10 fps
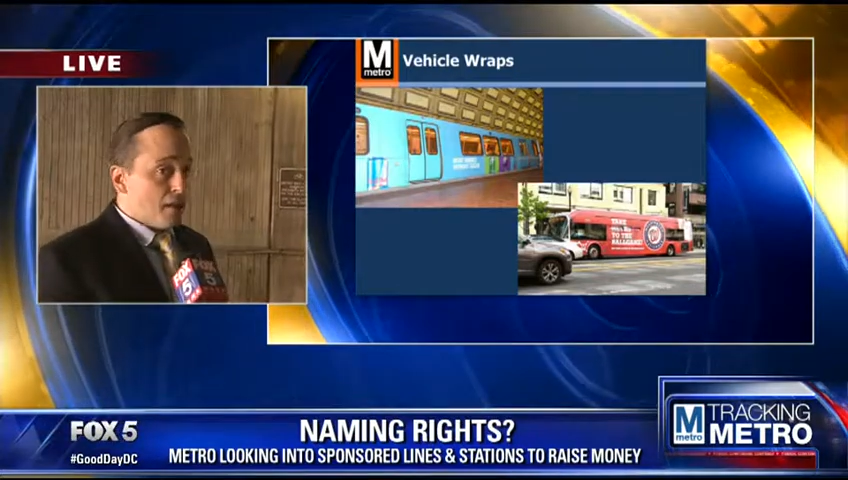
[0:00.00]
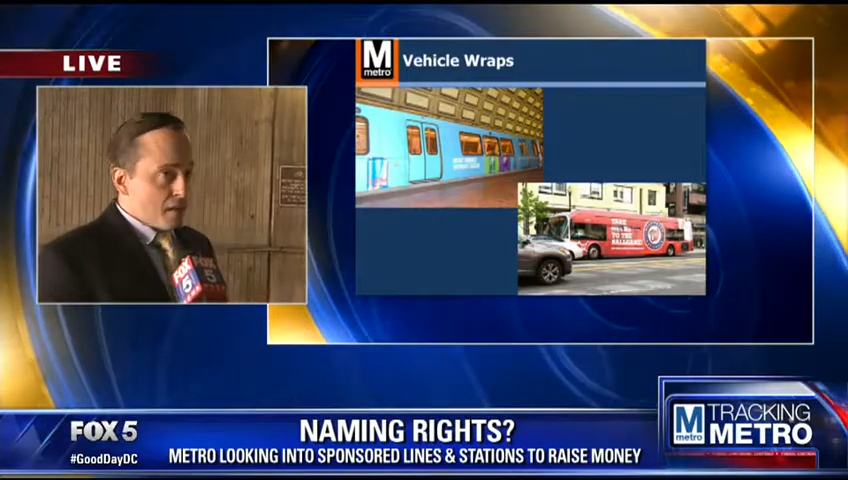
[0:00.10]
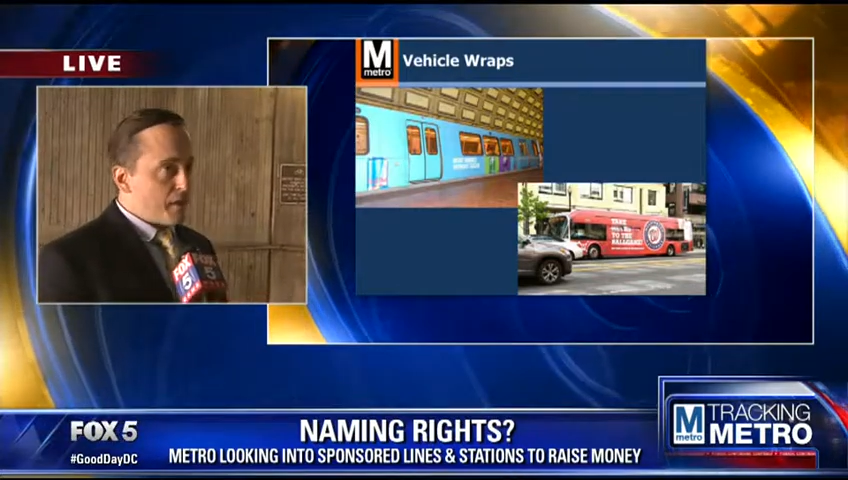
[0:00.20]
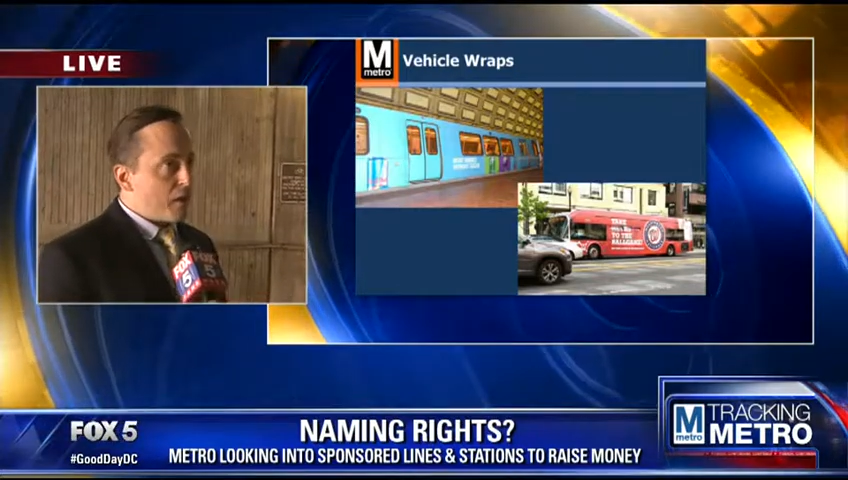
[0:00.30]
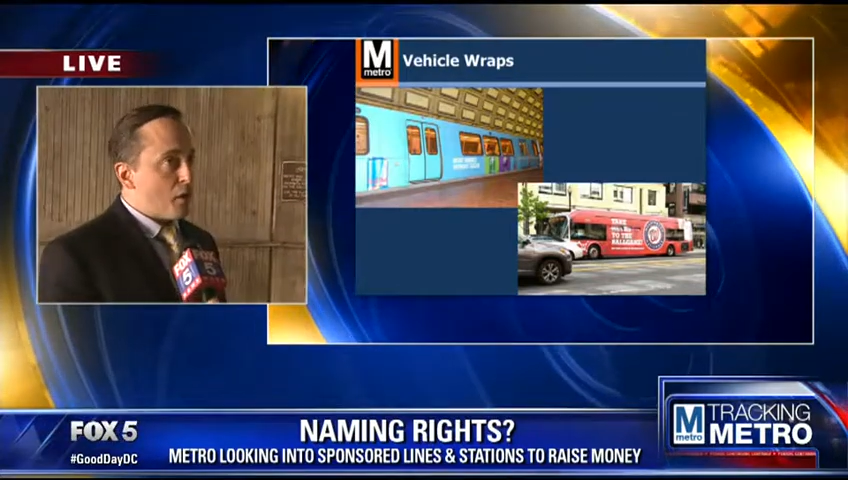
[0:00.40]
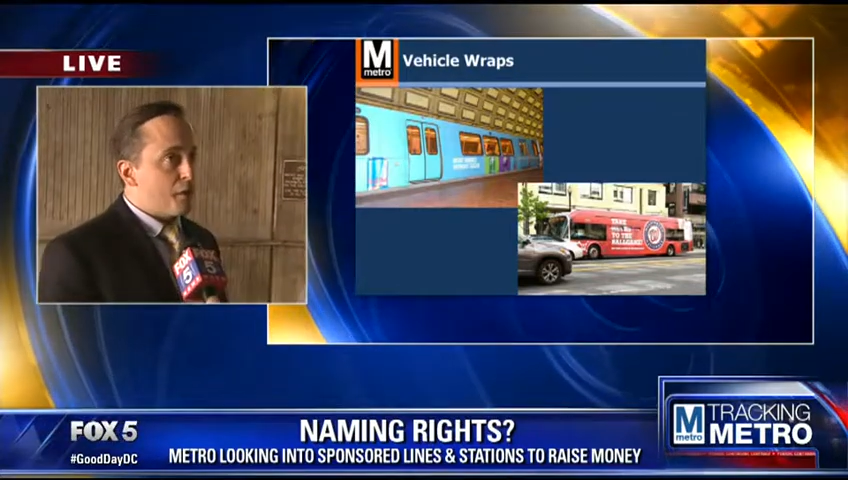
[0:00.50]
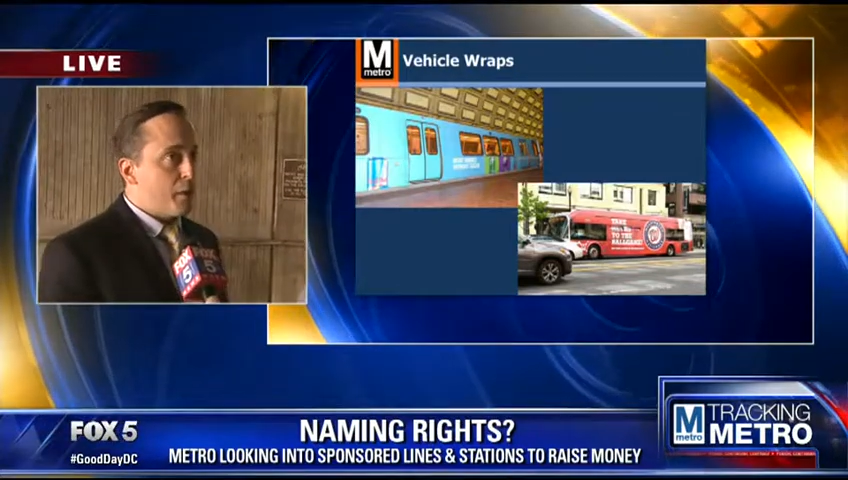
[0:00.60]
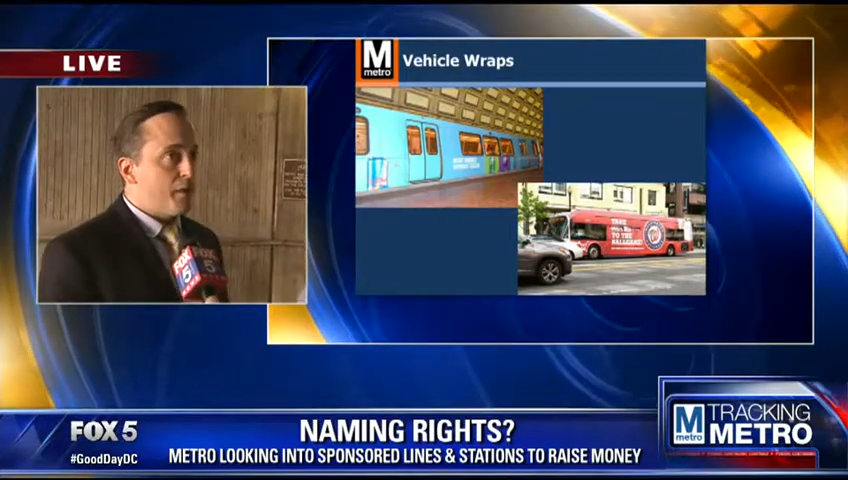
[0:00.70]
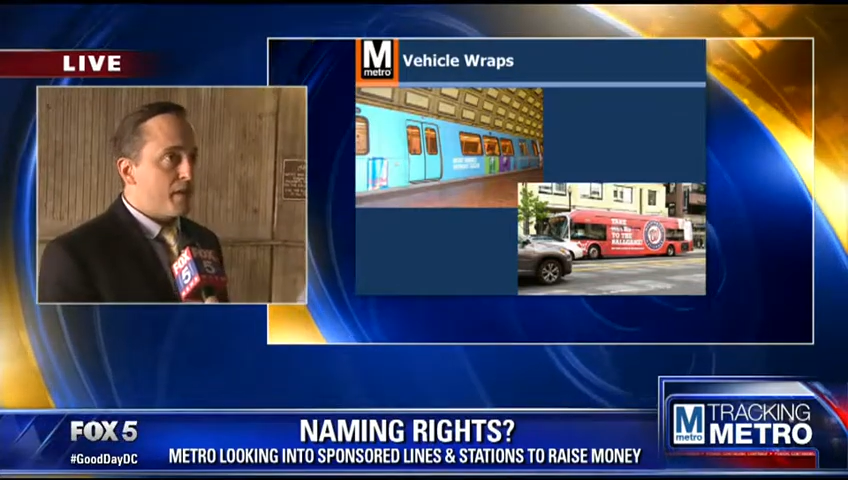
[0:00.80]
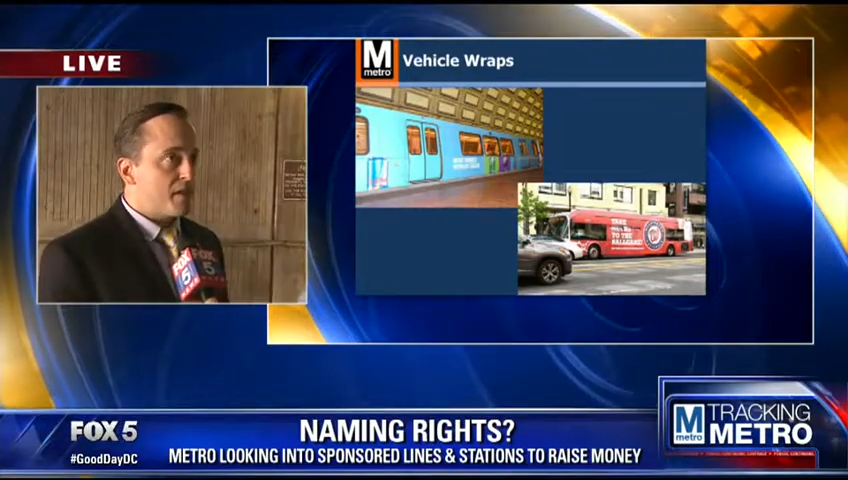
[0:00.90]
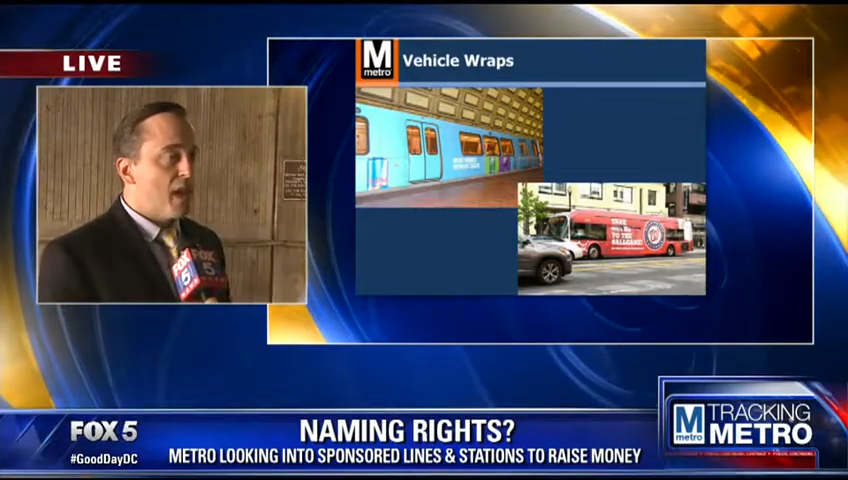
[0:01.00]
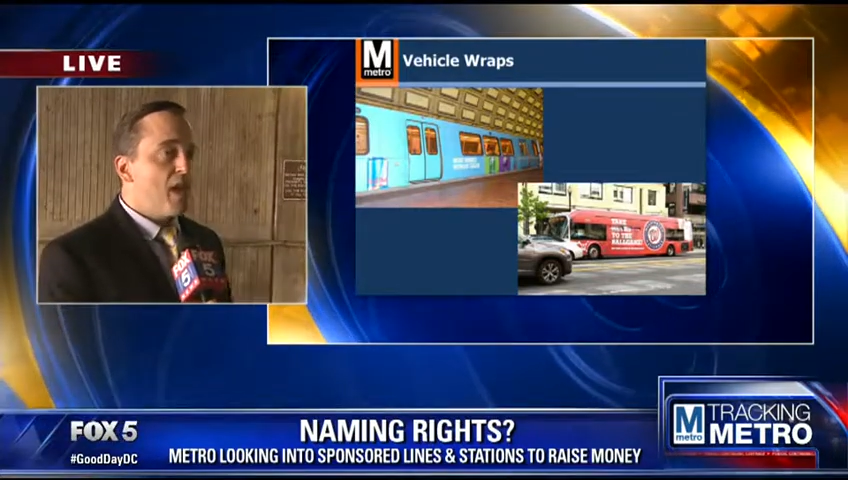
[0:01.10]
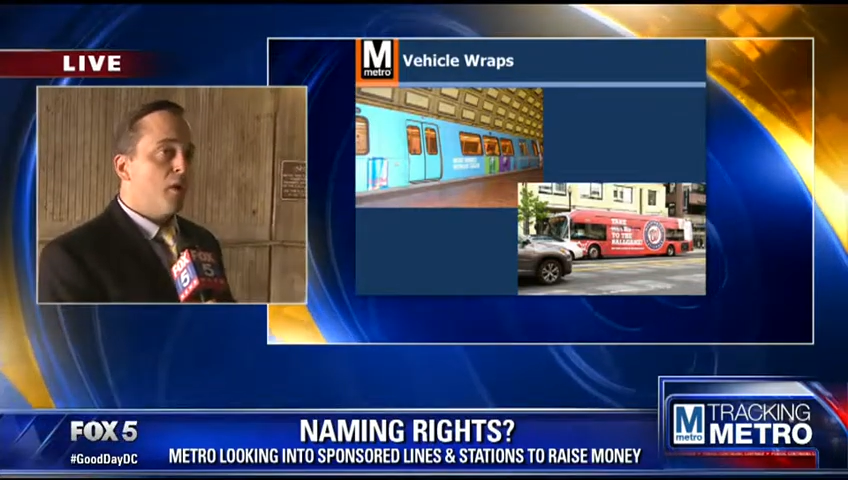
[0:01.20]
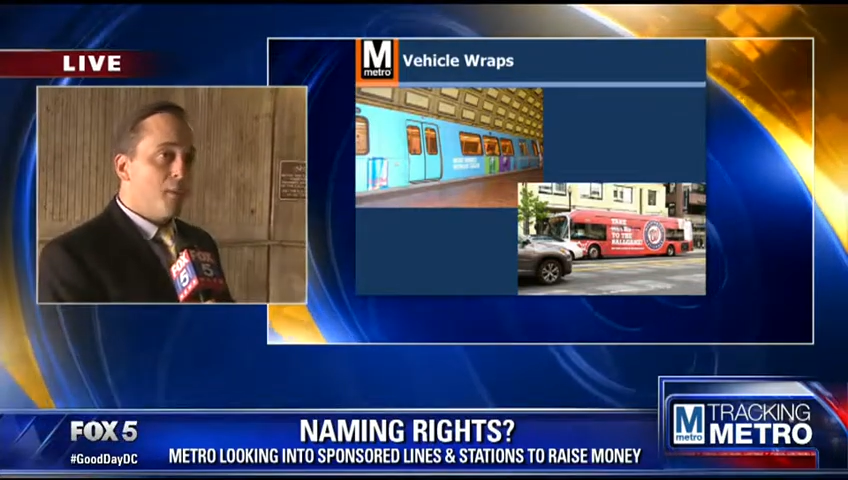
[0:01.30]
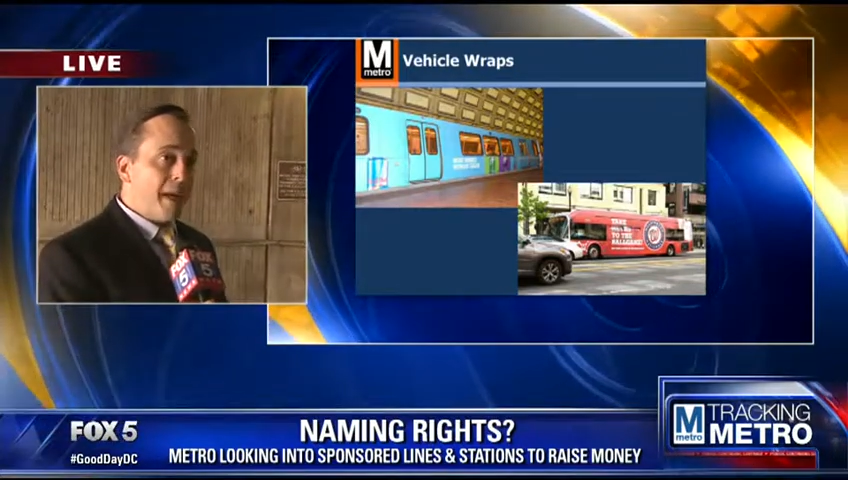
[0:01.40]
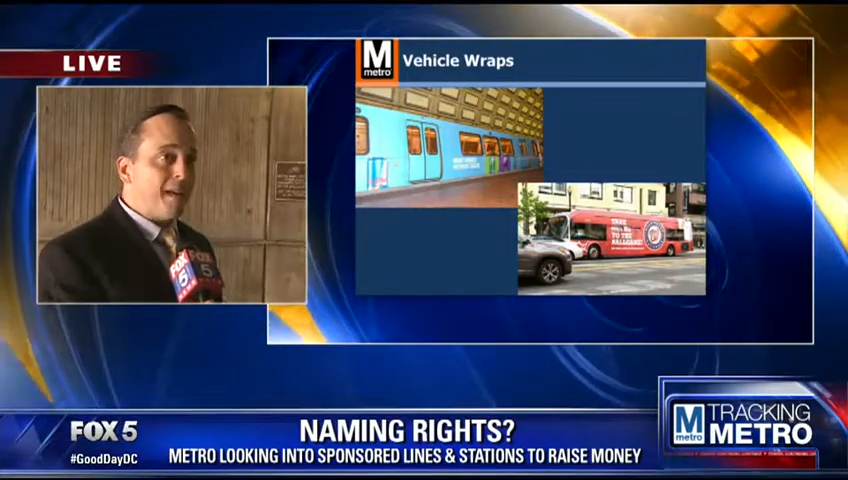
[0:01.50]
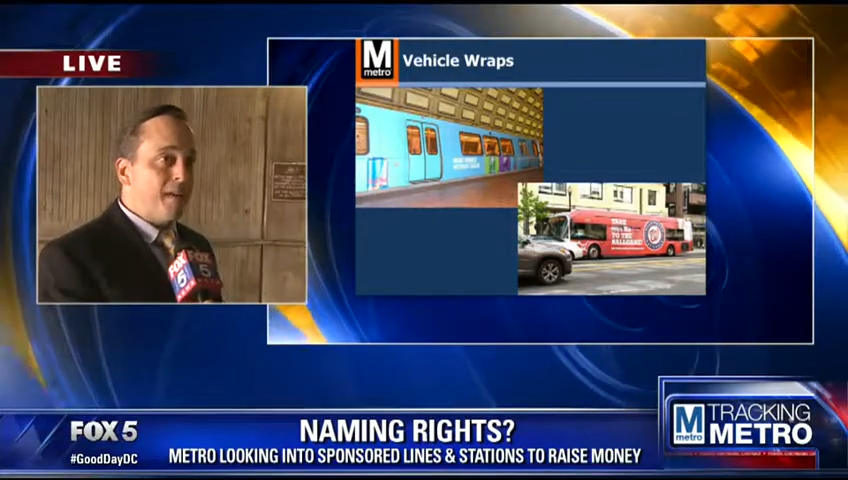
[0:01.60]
if they go through with this, could make a